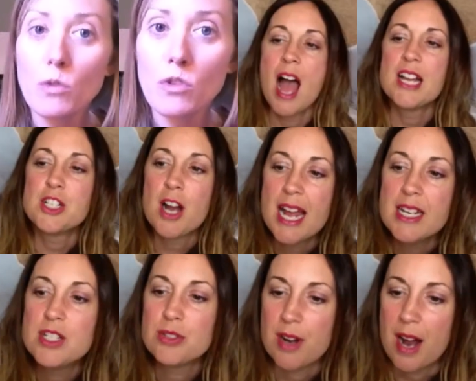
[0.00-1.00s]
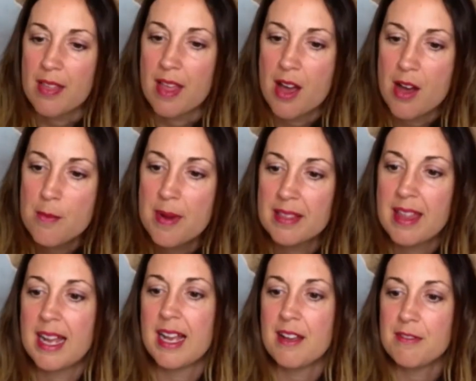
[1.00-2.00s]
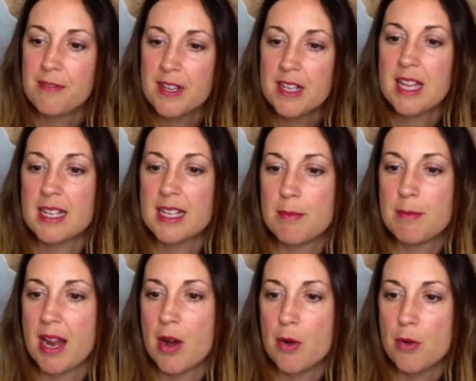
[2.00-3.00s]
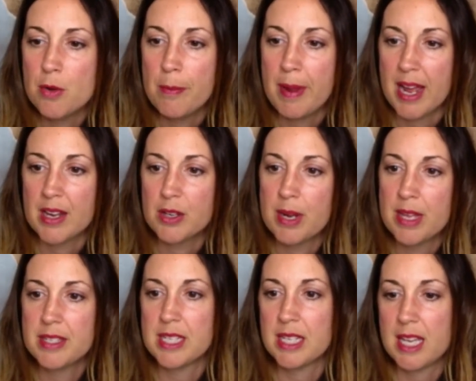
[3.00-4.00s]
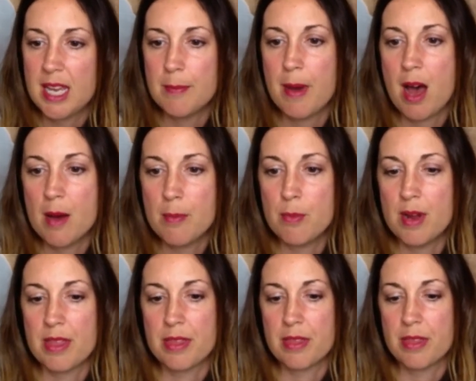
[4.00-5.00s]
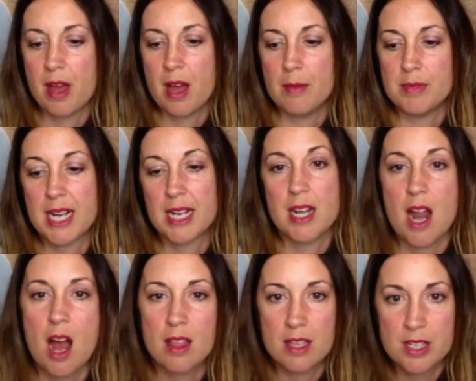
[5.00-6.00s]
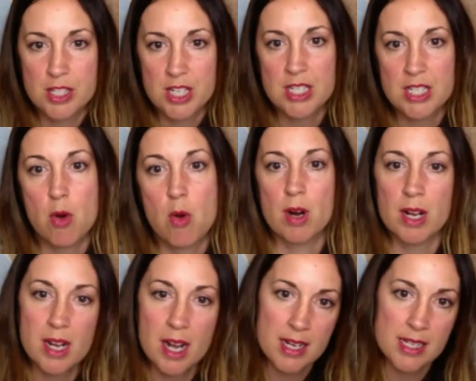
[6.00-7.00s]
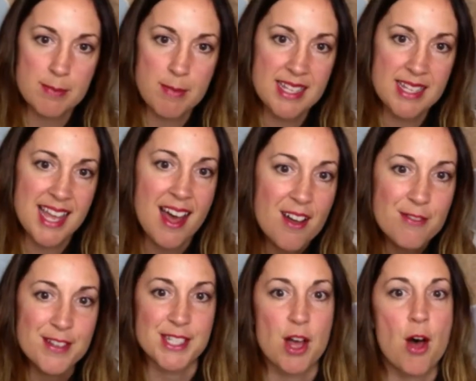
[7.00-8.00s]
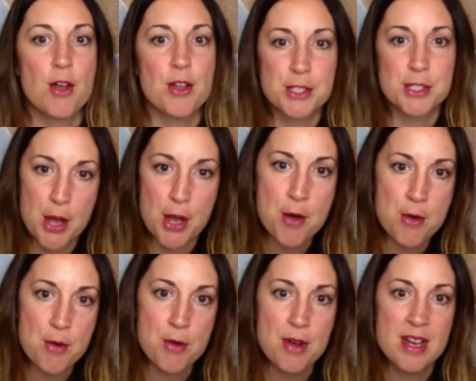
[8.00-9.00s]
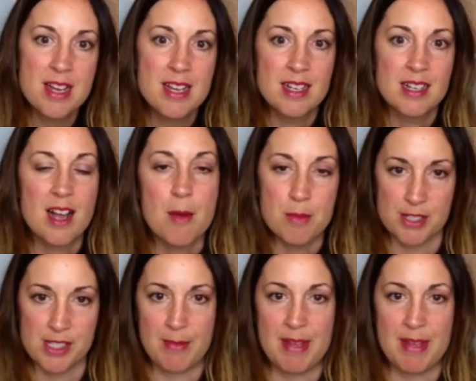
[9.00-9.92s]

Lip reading: I tried Trello, but I feel like my own bandwidth to keep up with technology to organize myself is also cumbersome.